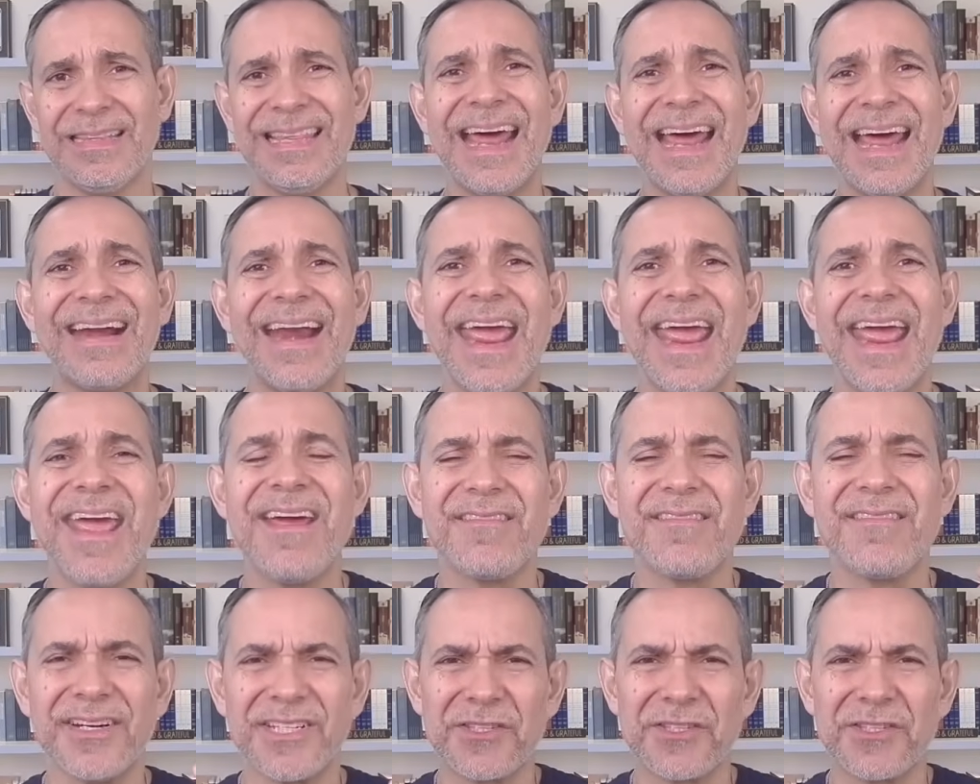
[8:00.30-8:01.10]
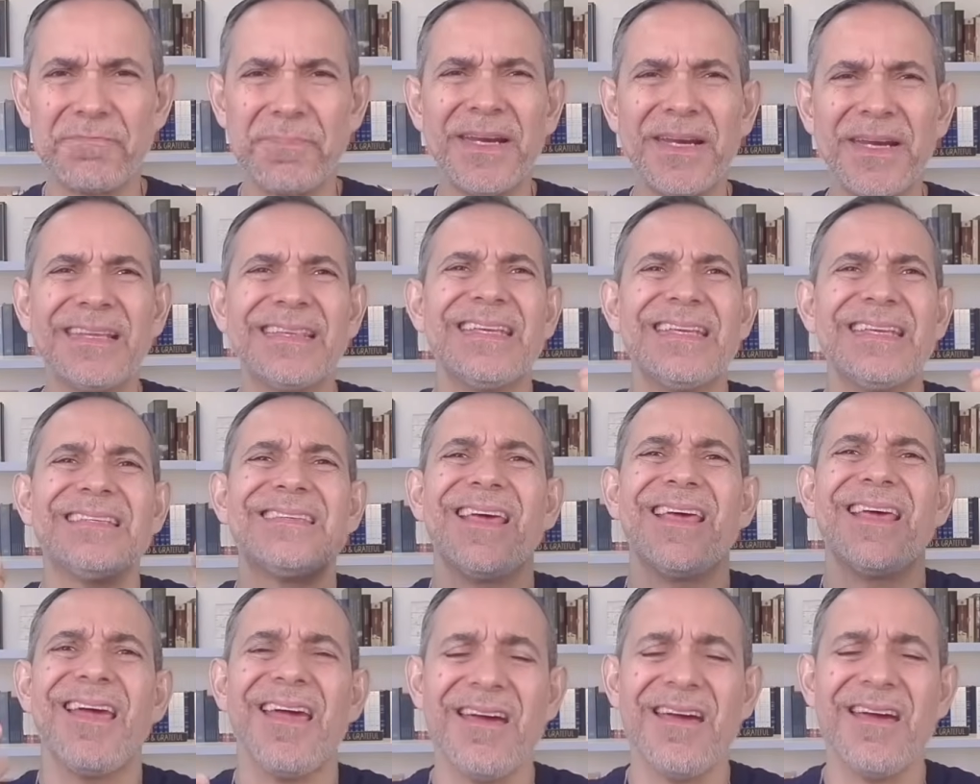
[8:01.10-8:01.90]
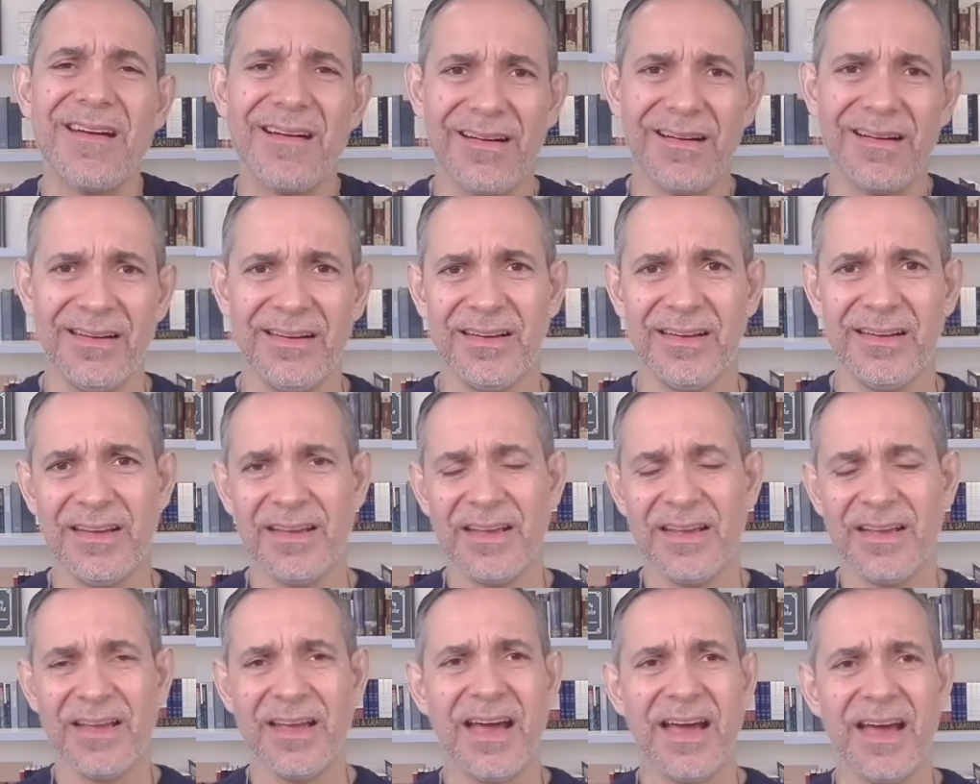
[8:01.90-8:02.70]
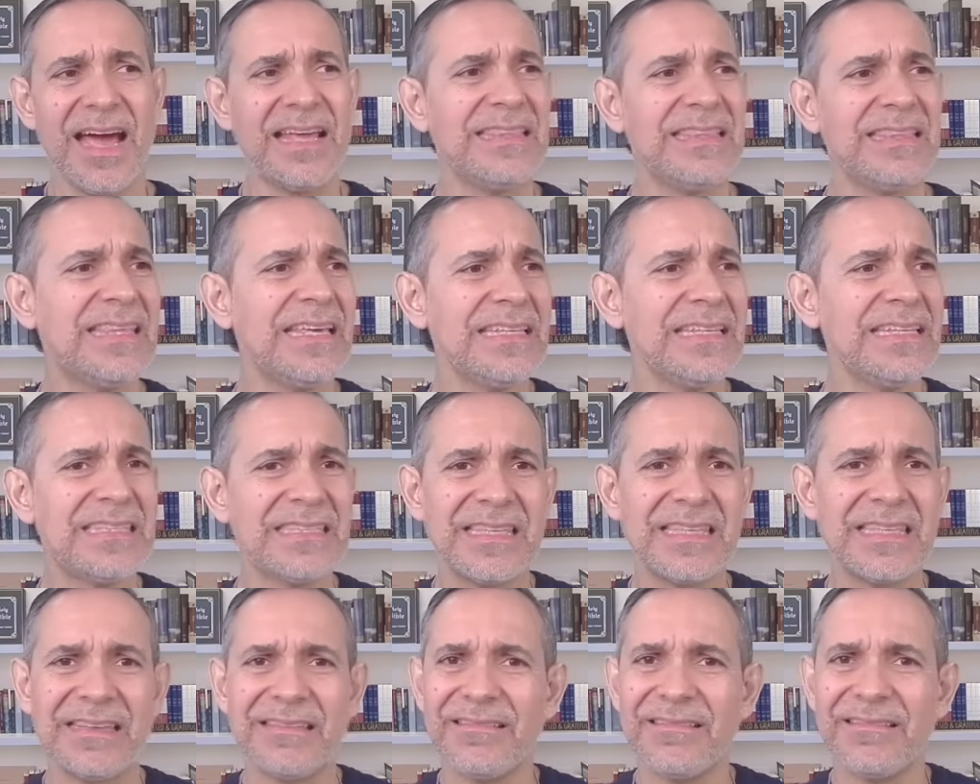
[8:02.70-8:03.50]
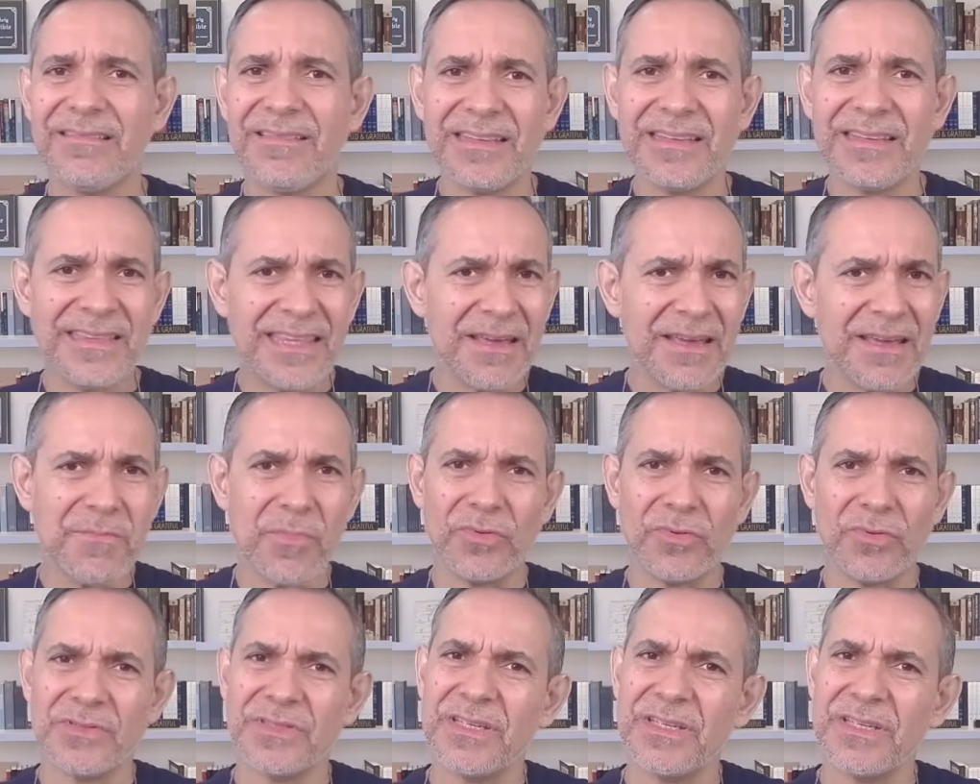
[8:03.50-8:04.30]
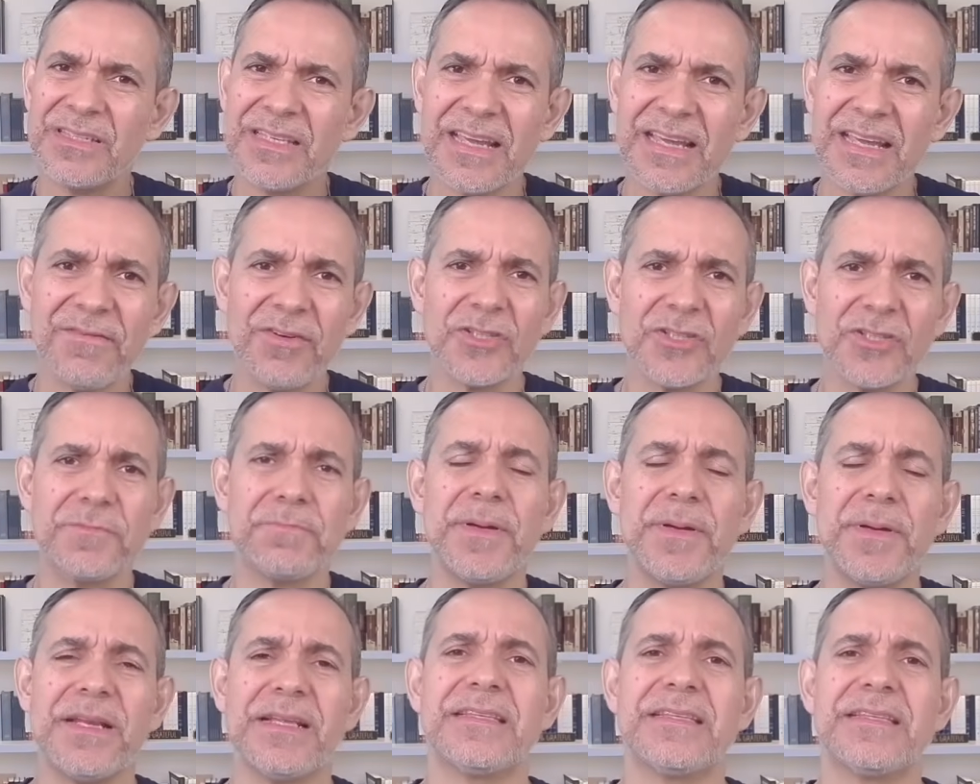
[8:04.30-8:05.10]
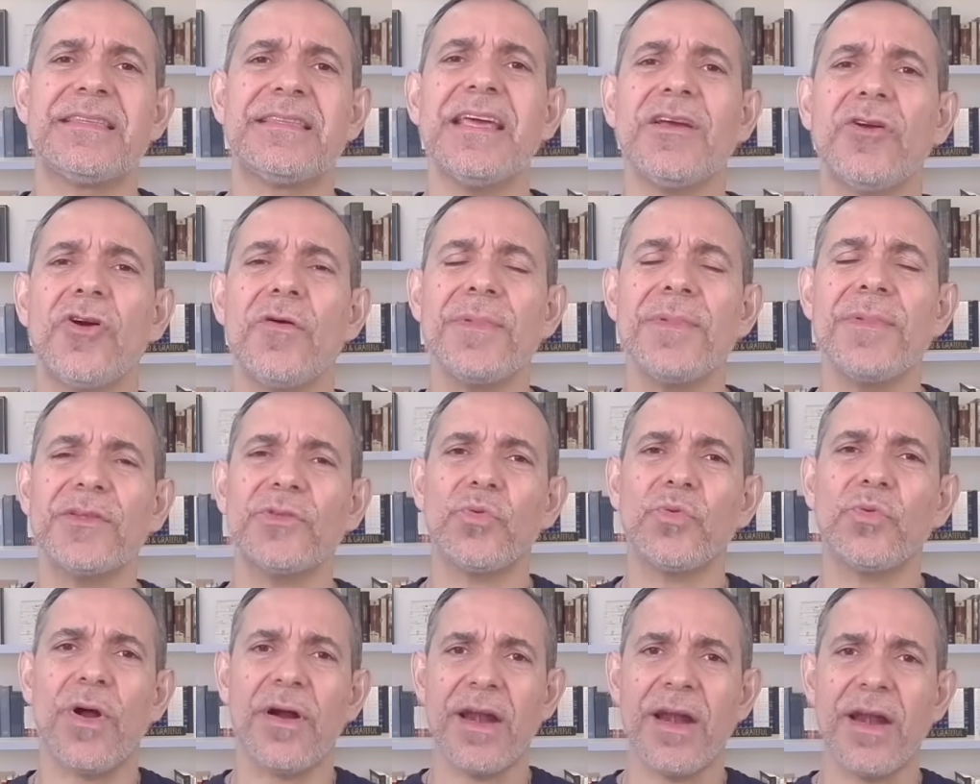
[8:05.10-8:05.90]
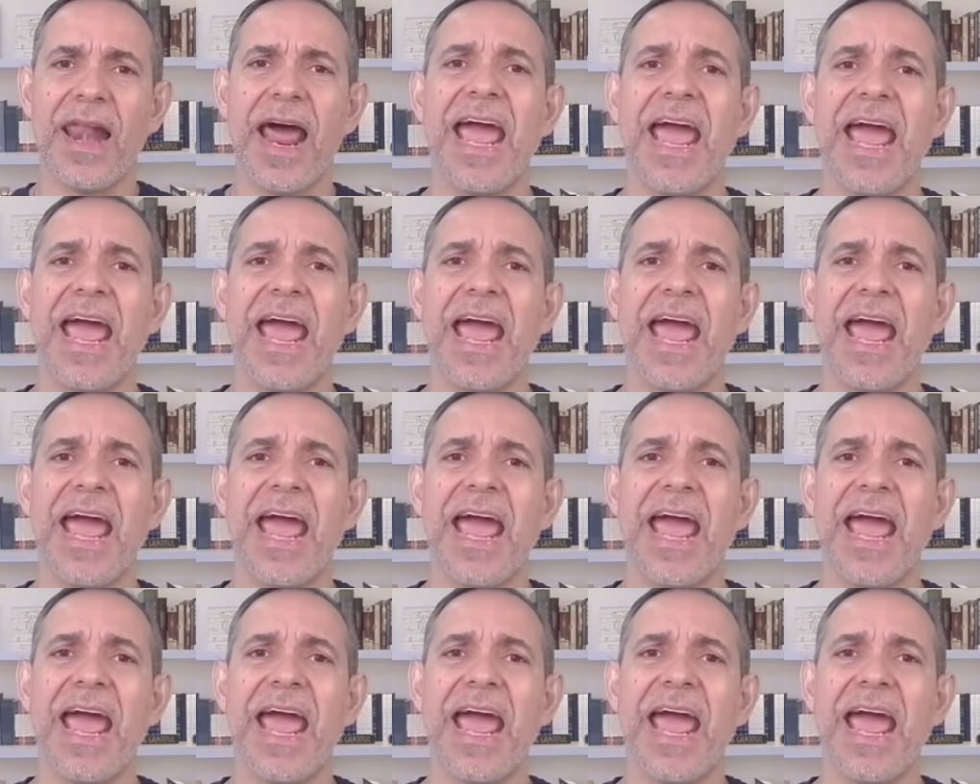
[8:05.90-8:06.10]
They are air. Spirit is air. And these demons, these evil spirits, they come into our